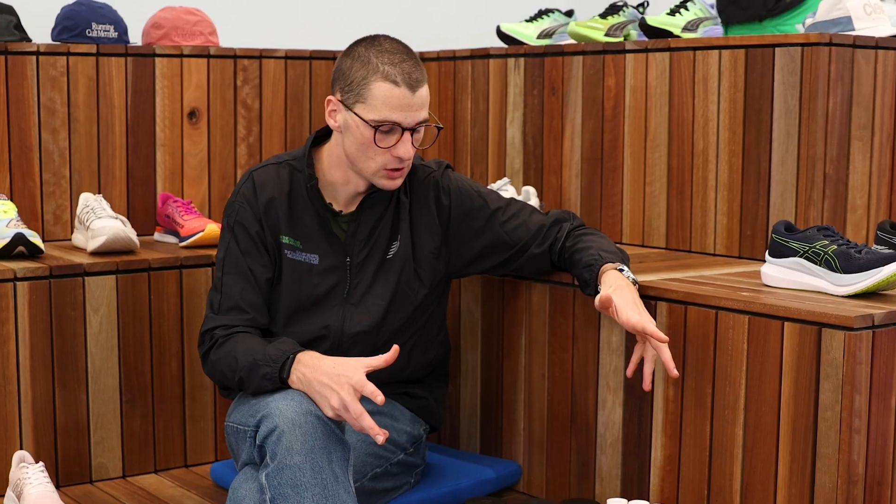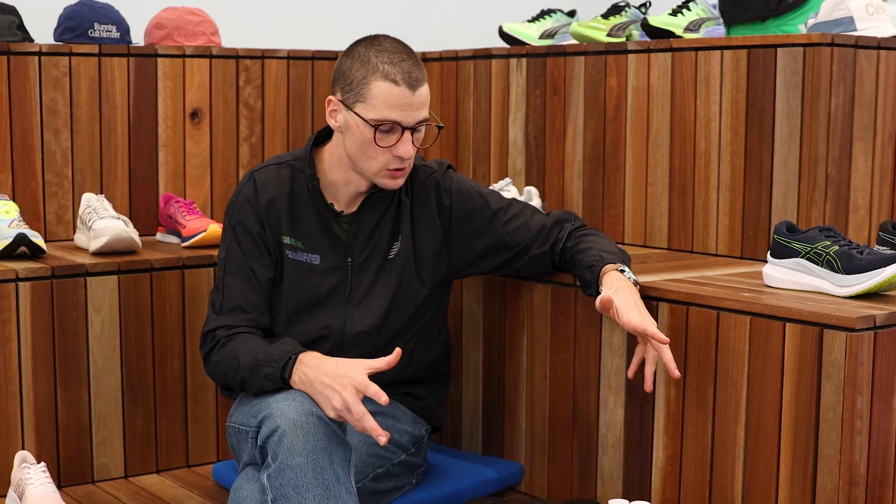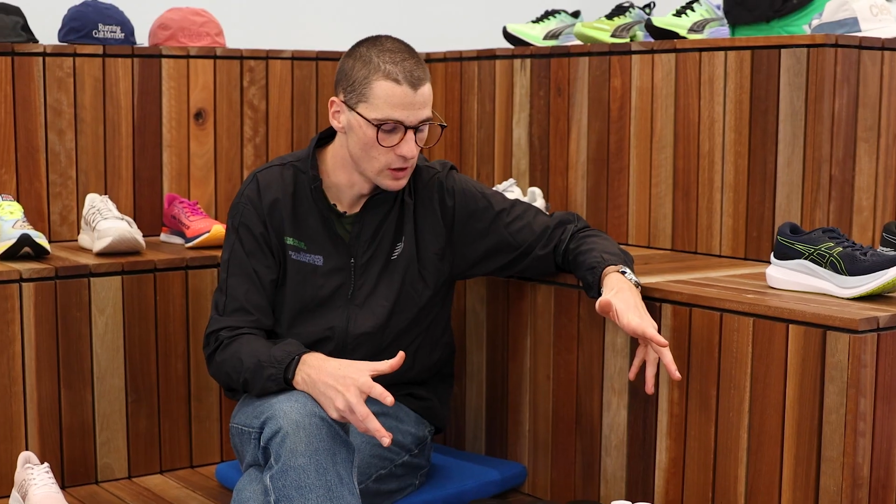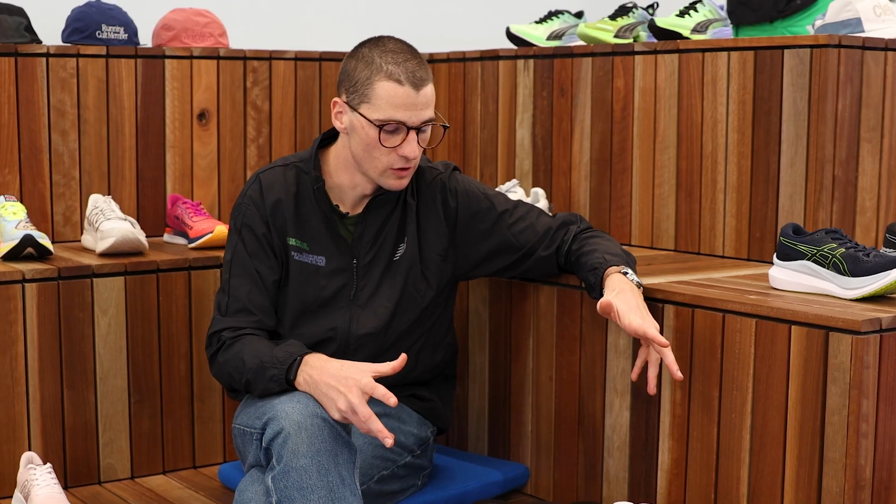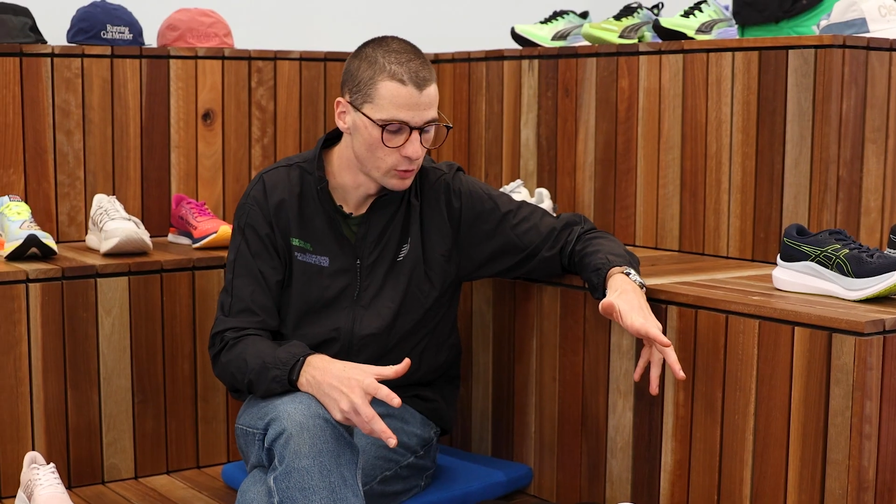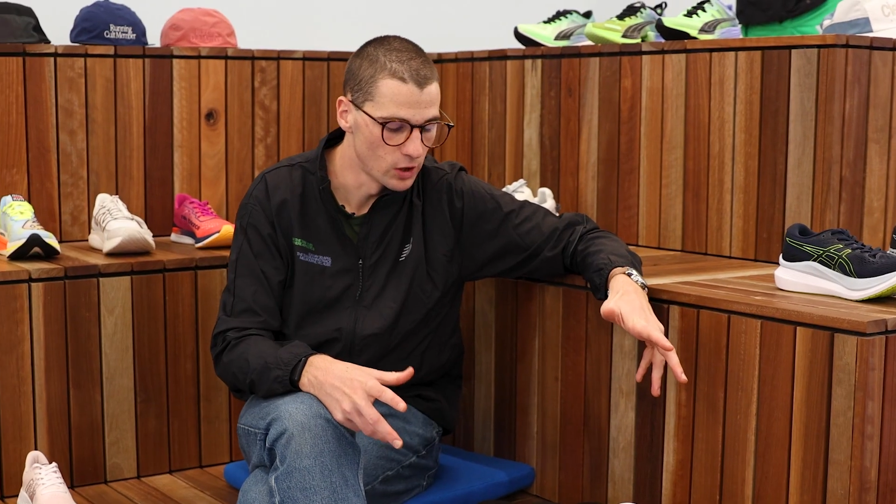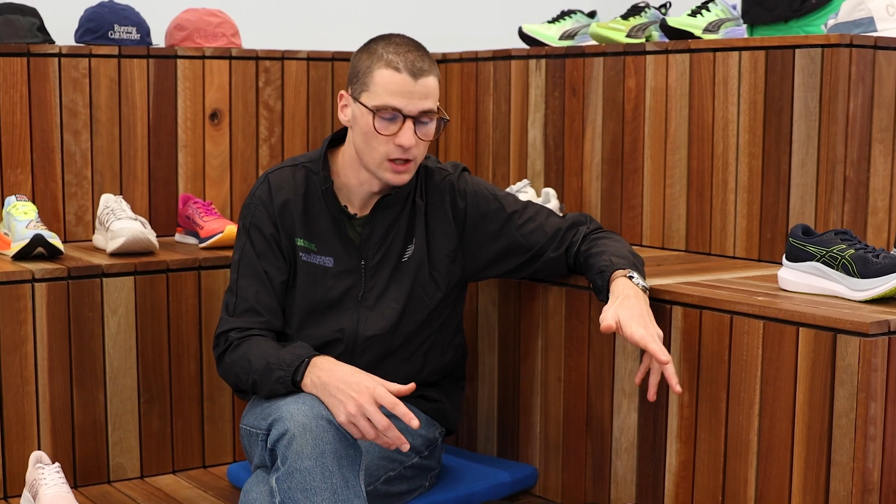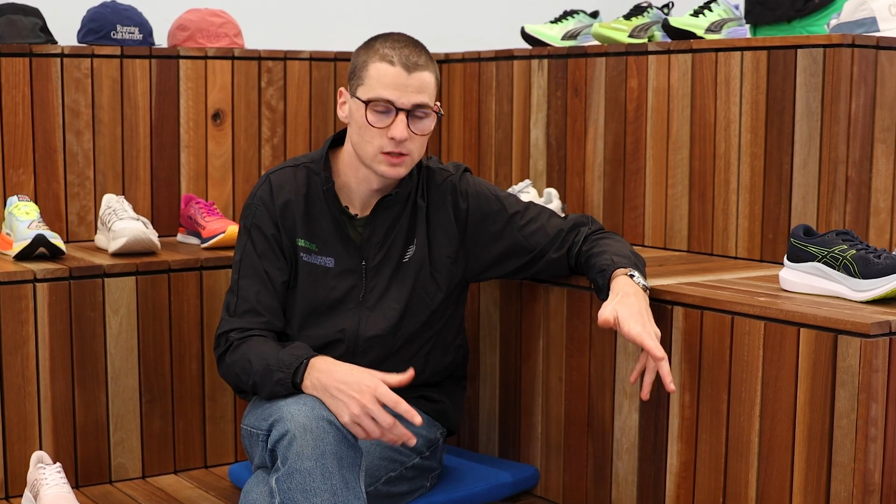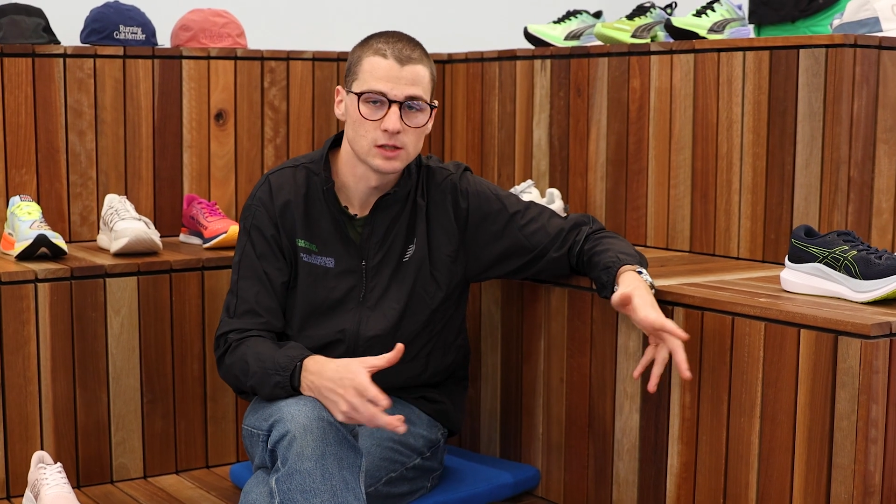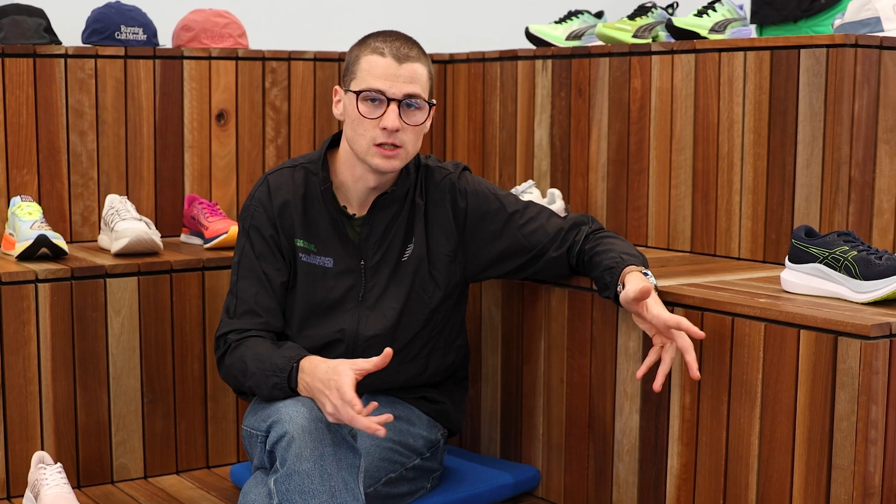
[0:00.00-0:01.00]
The suite of
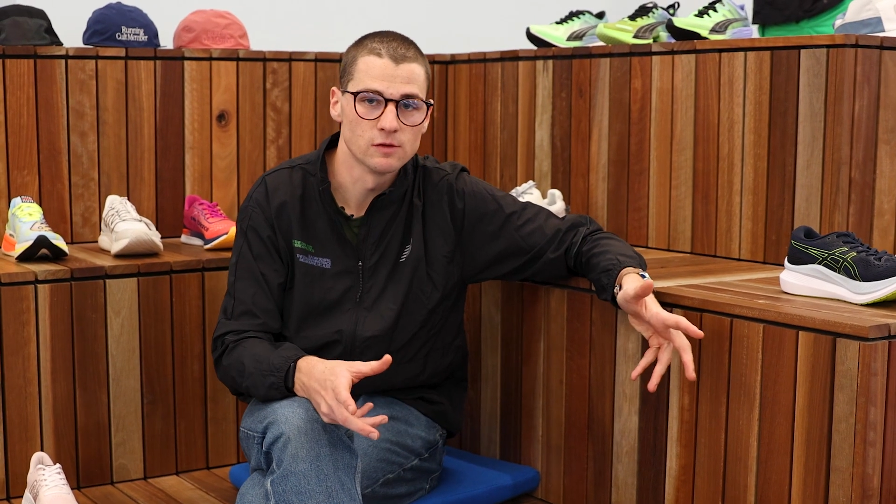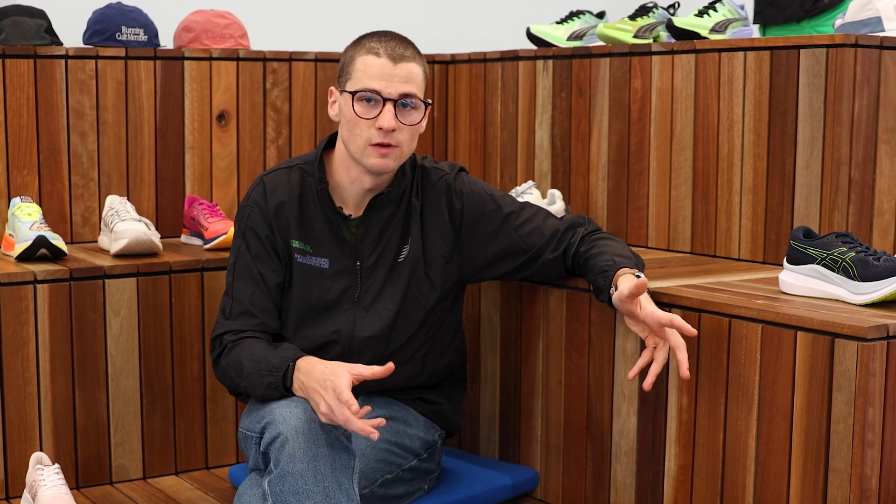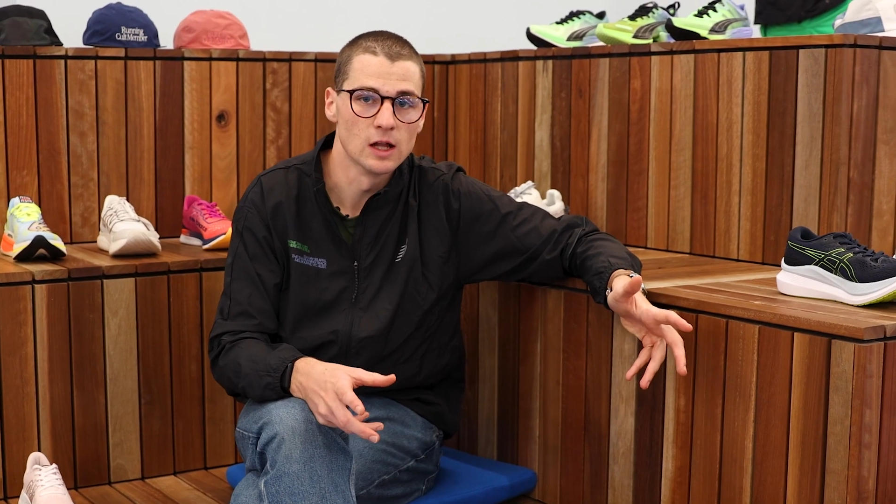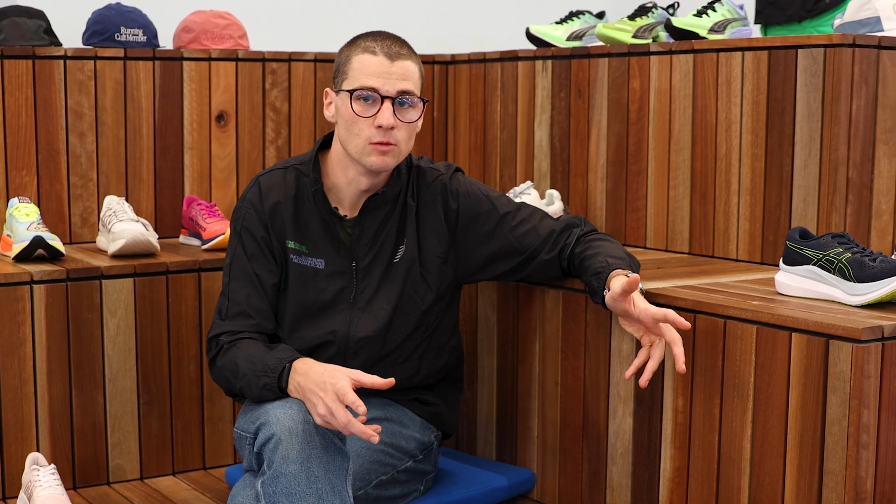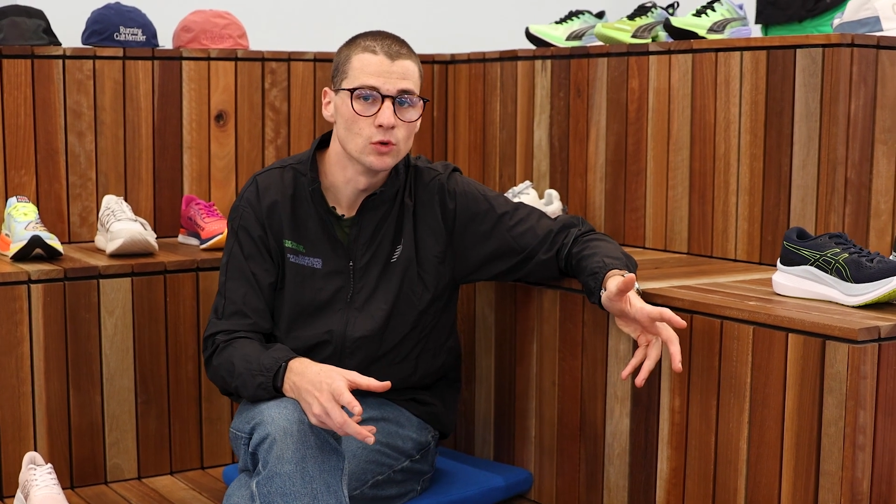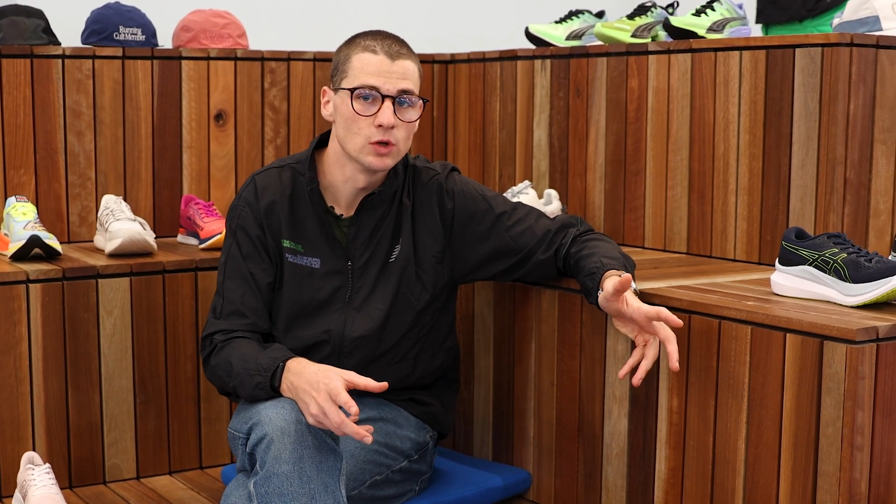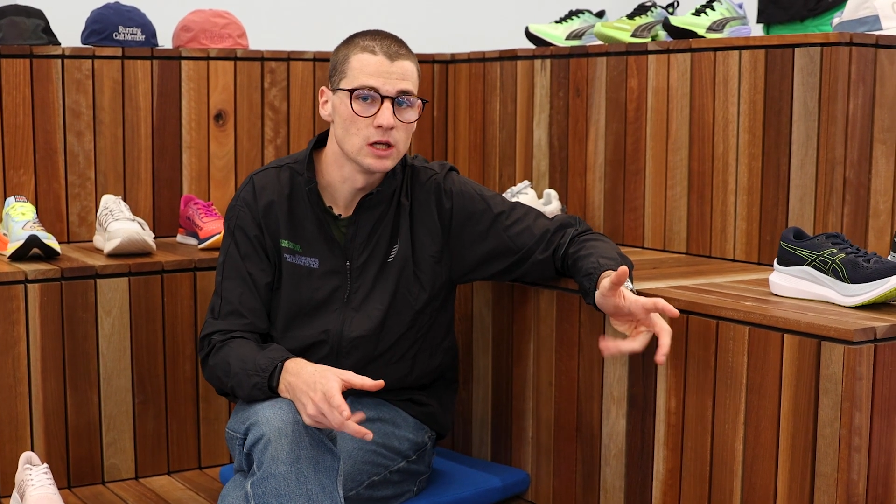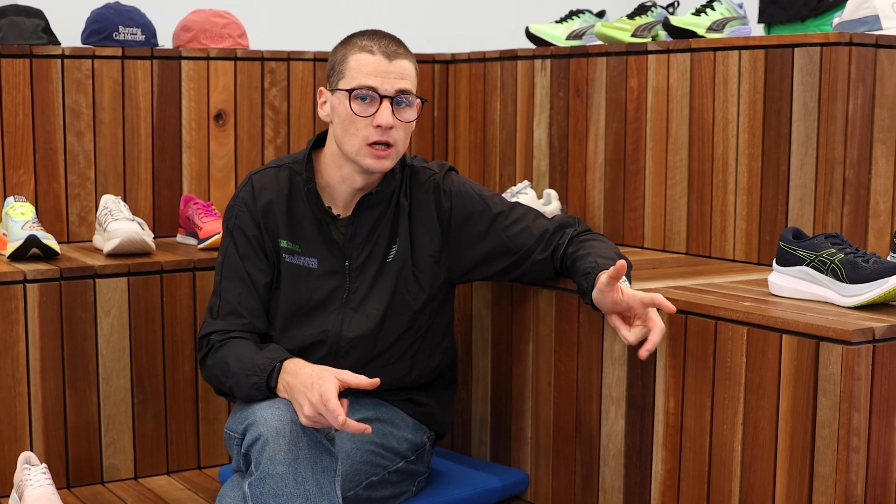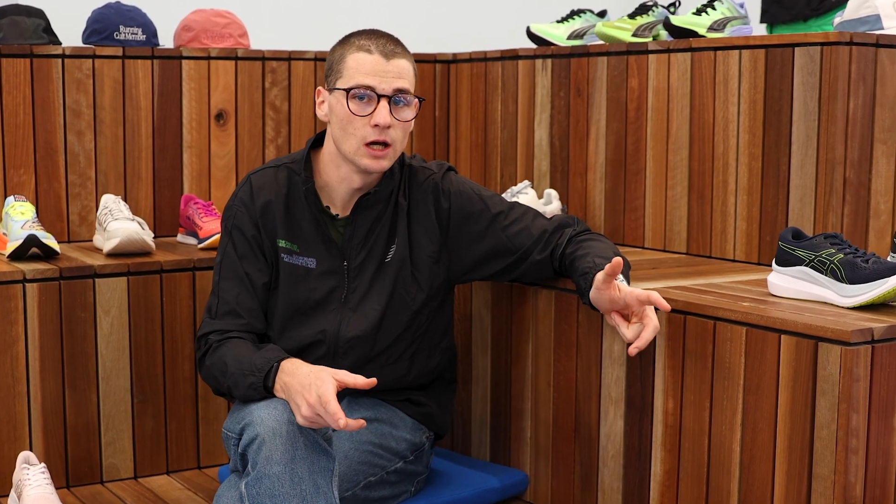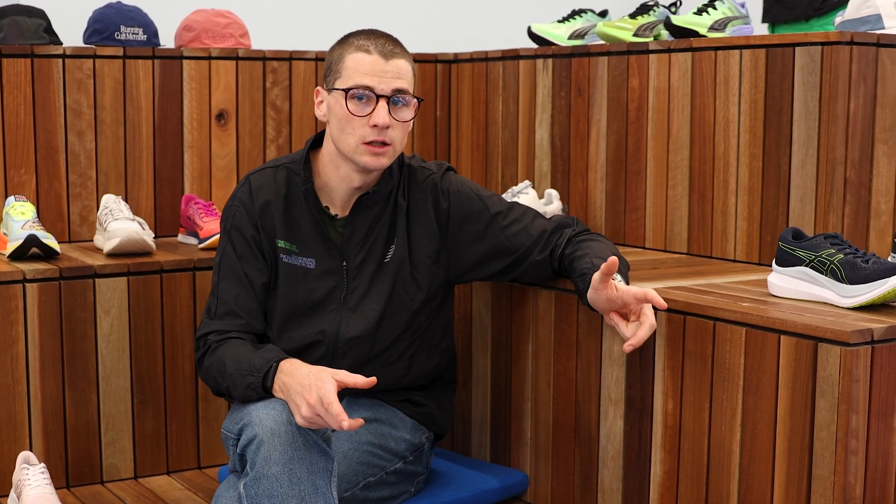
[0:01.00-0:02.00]
products is available
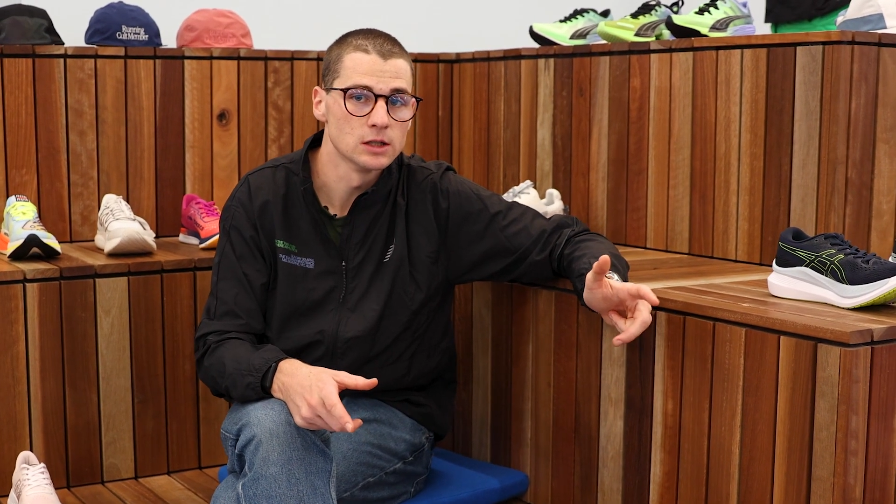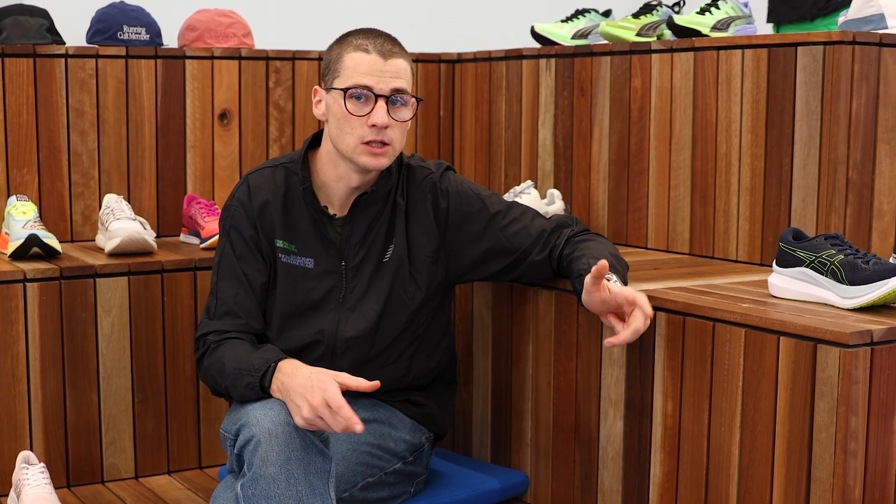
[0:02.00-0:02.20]
here